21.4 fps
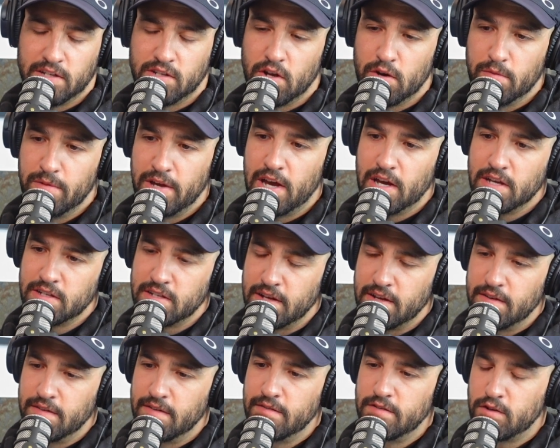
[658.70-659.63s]
So because
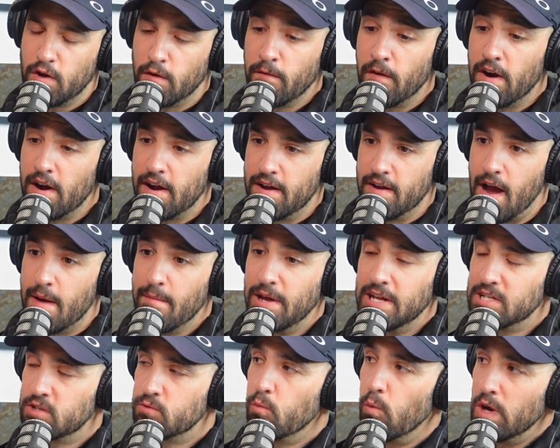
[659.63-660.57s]
so far, I
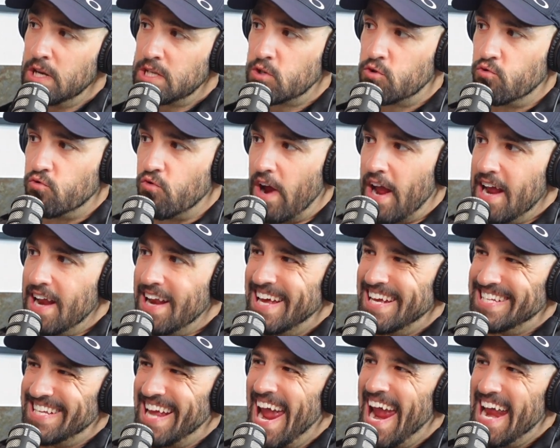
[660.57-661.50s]
mean, what's great
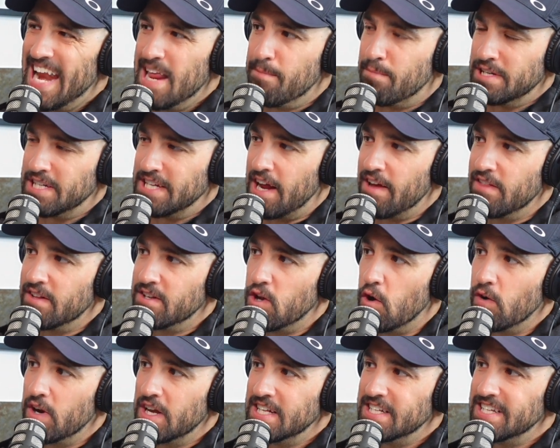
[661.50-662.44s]
is 80% of the
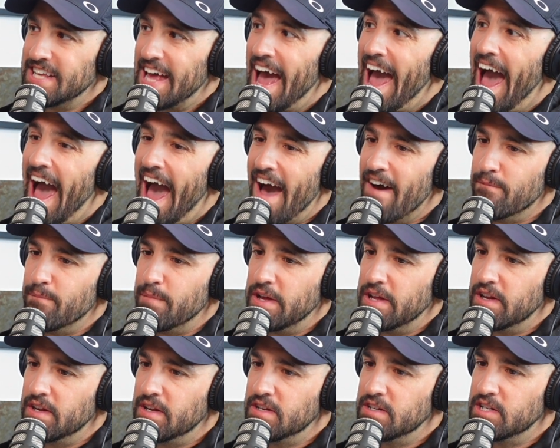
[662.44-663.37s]
tokens have
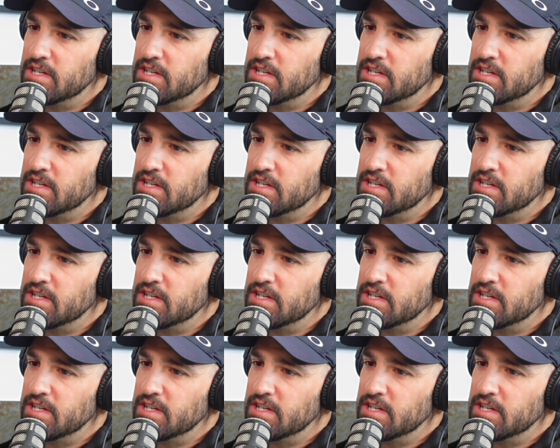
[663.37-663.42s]
been